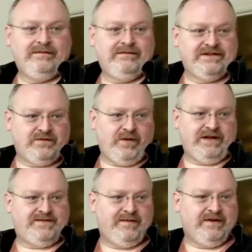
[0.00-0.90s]
Bobby, one
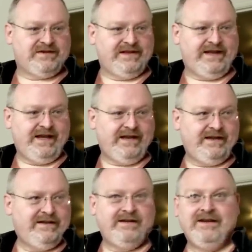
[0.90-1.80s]
thing that I've learned over the
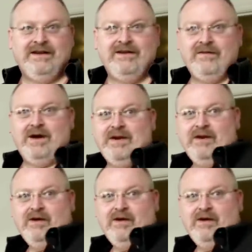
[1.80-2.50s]
years is even though